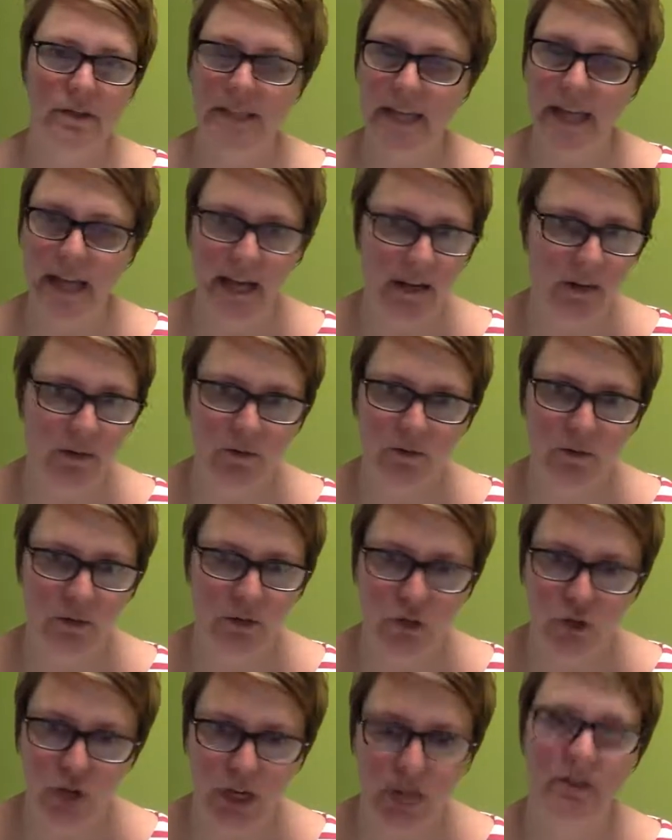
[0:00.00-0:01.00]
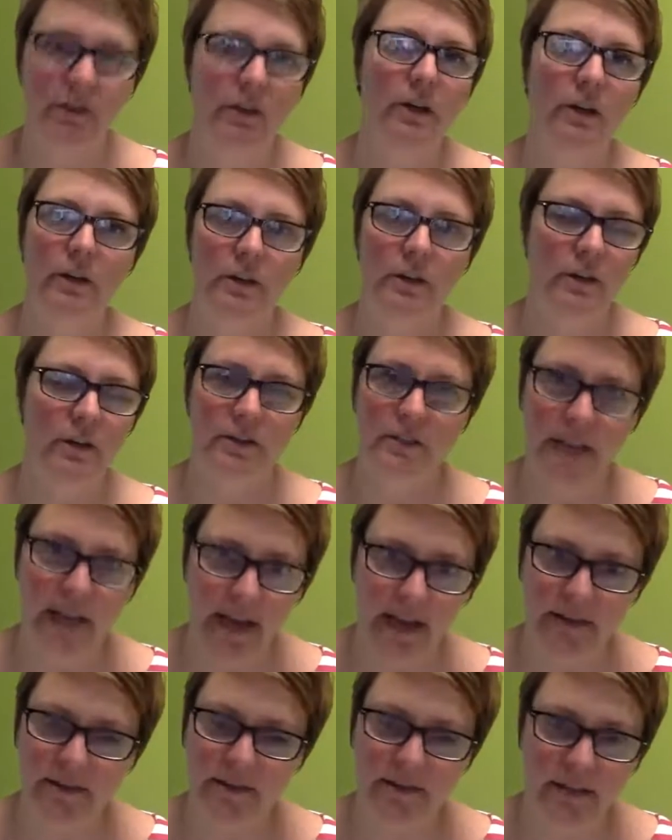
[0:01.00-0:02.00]
day's agenda, the
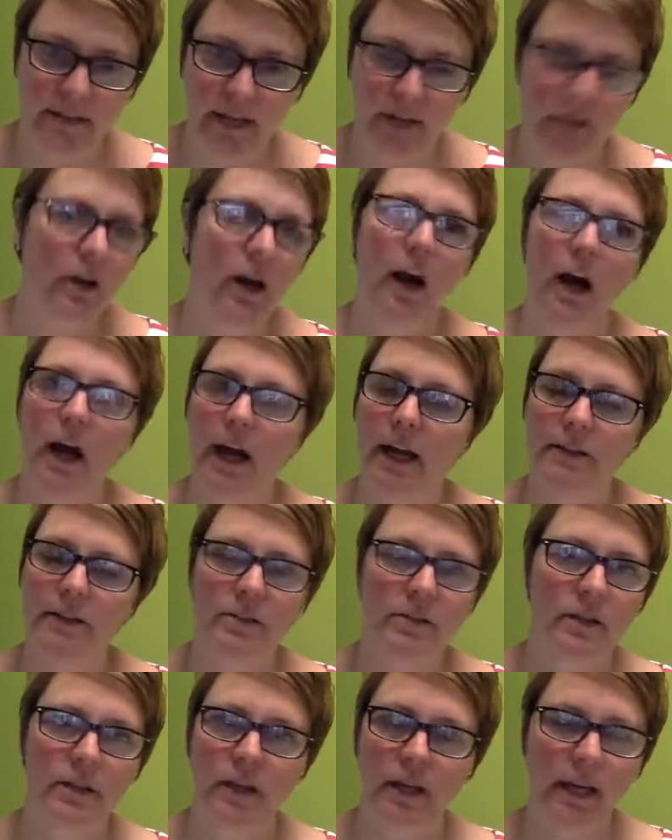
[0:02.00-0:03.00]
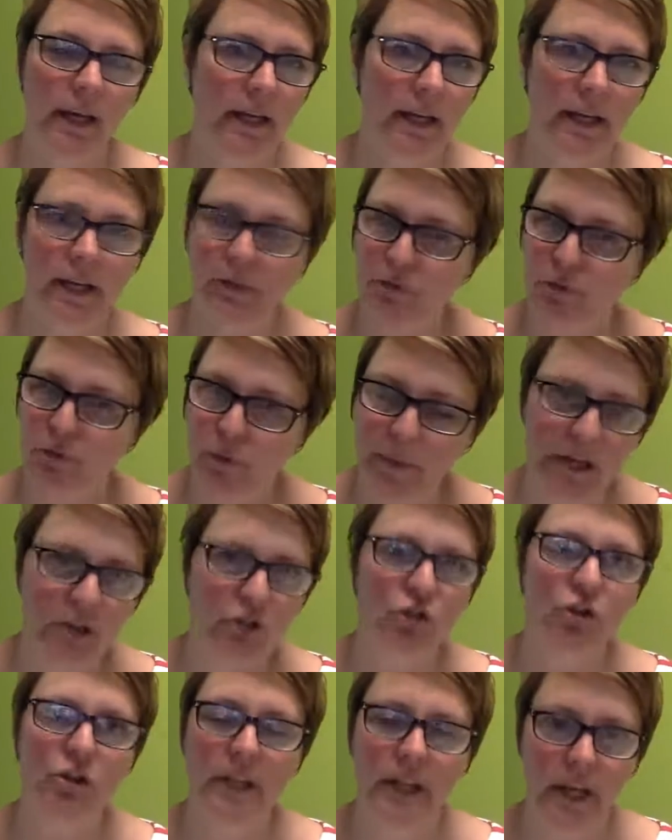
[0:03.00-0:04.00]
tasks that are hot, any
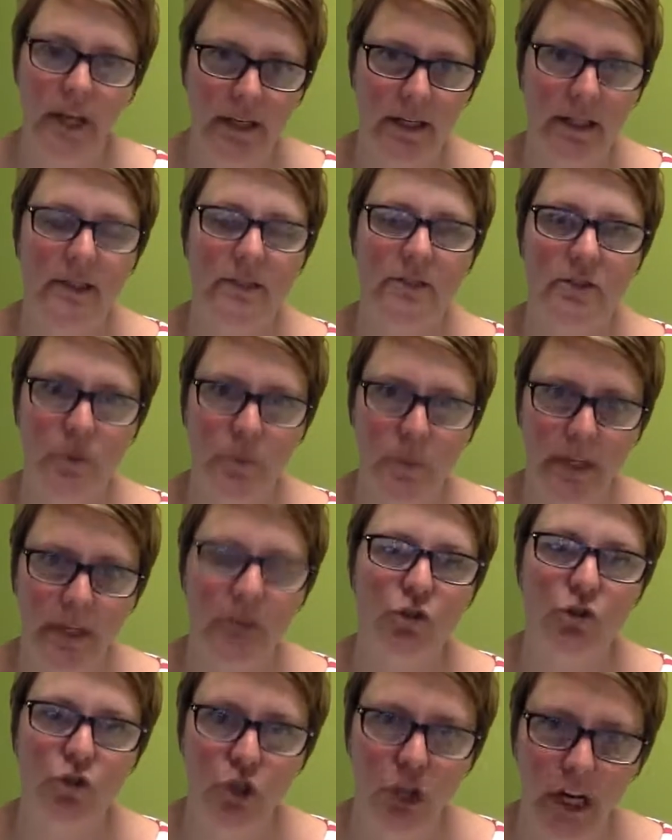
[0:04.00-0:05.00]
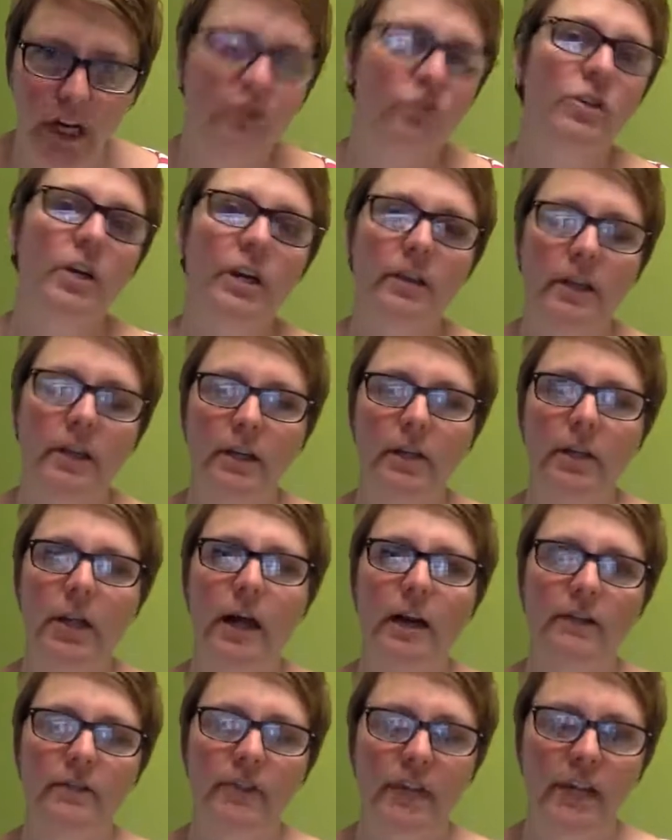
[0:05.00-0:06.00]
information that needs to be exchanged. I think a
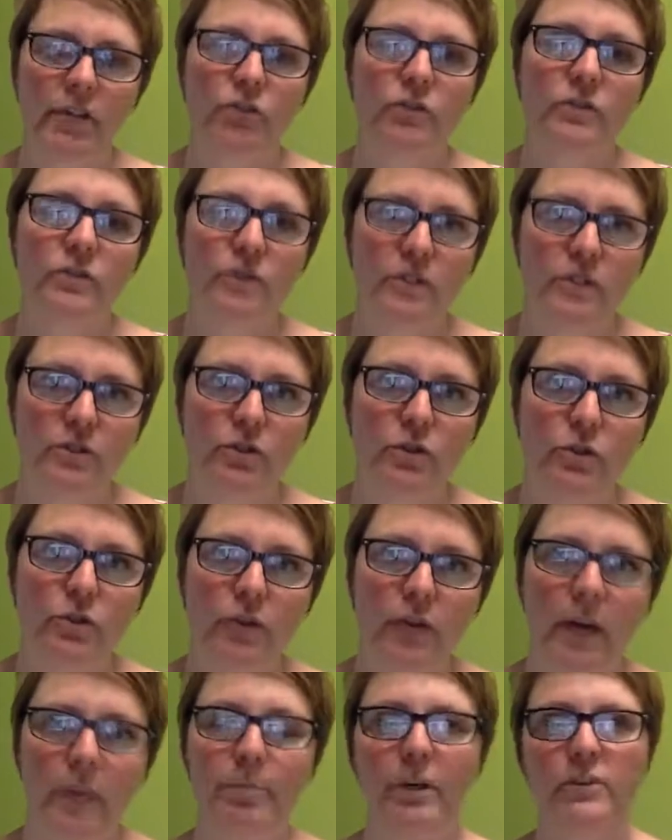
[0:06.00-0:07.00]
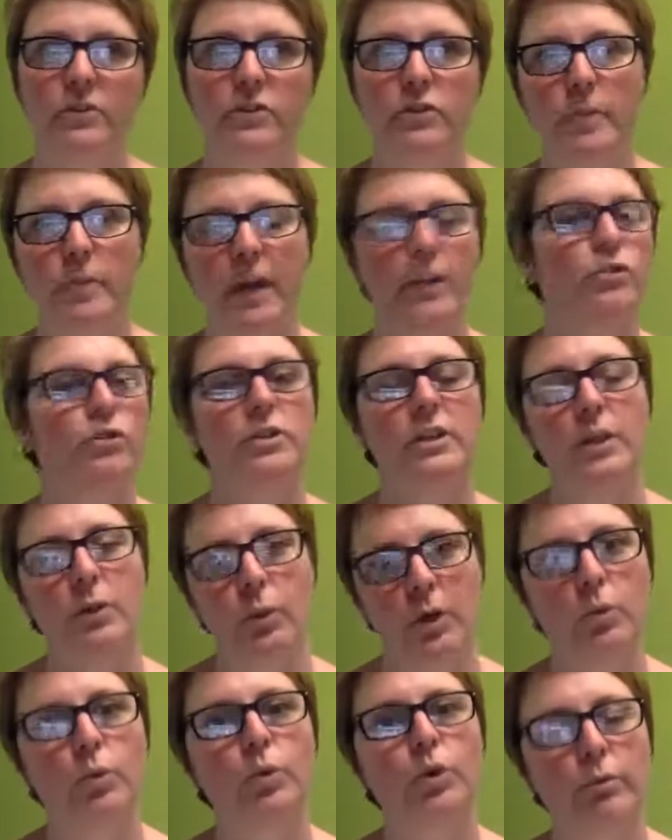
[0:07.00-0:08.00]
lot of agencies do that, but especially
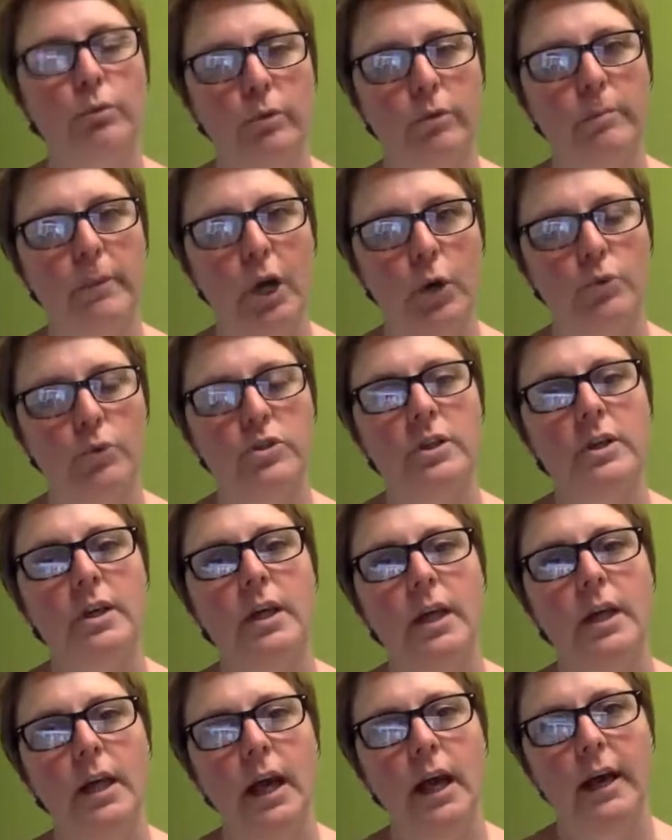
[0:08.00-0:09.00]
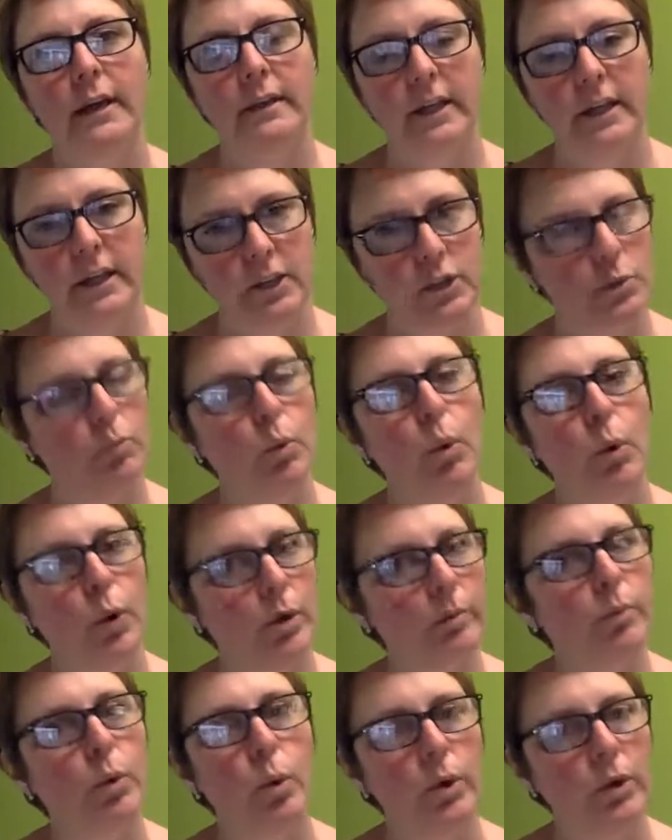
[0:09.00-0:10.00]
when we're remote, I think it's more
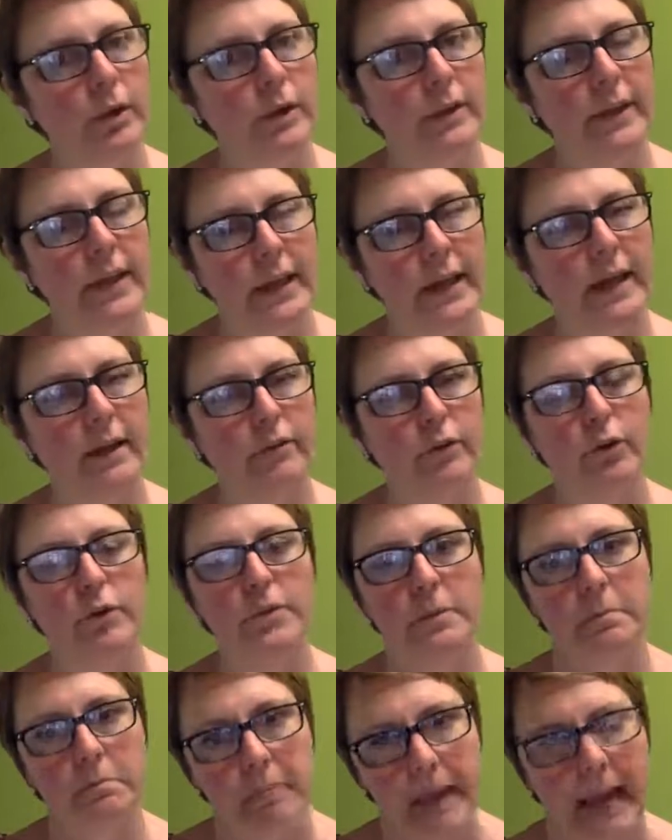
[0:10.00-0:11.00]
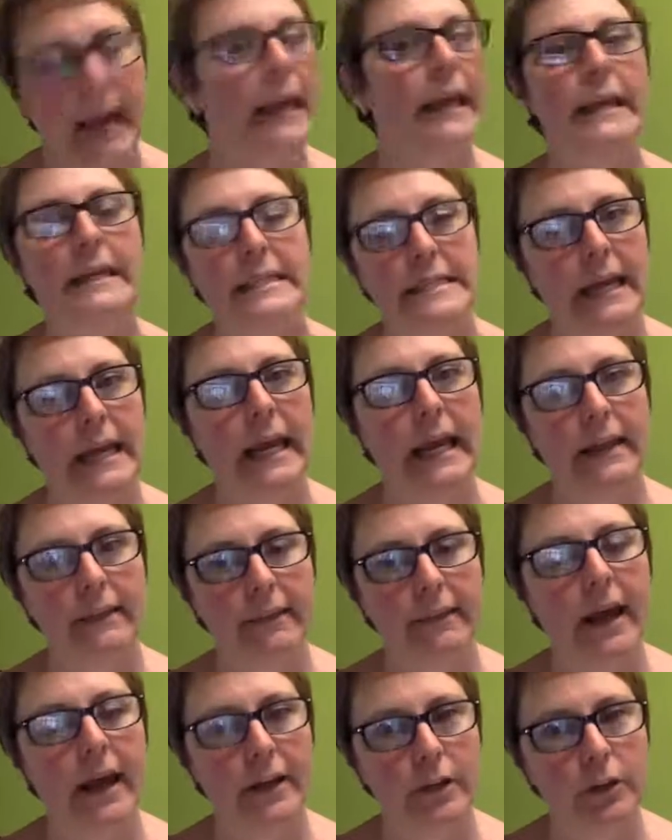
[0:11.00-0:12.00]
important than ever to maintain
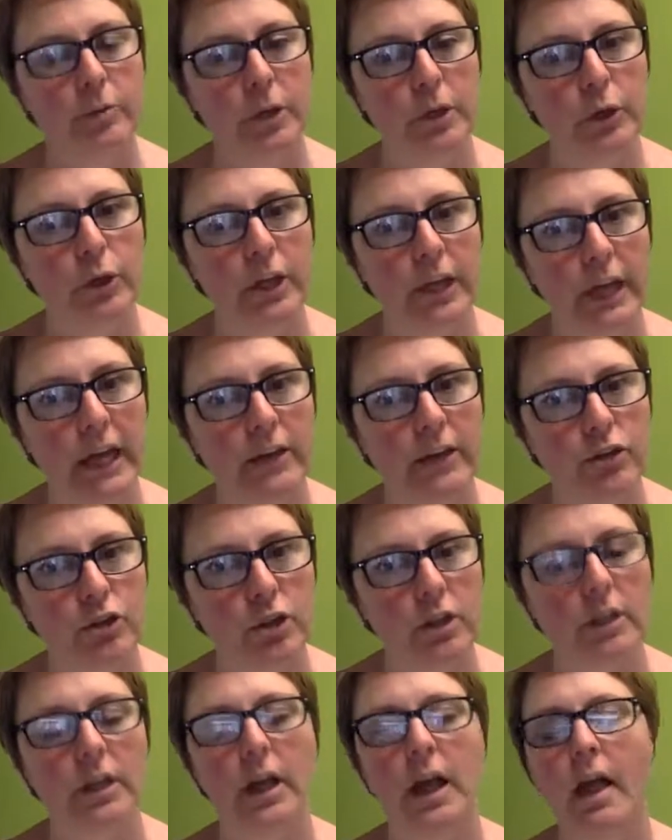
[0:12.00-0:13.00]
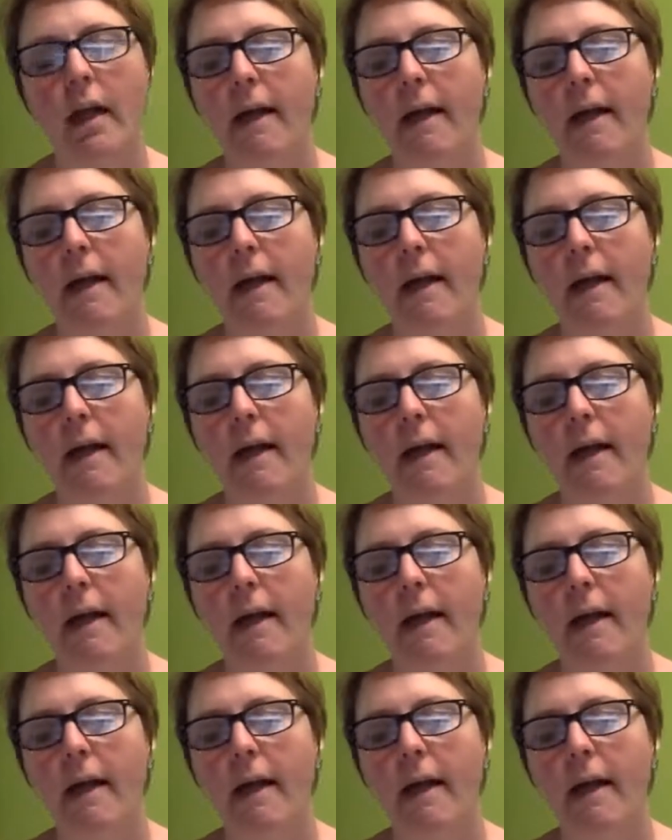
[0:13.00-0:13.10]
that communication.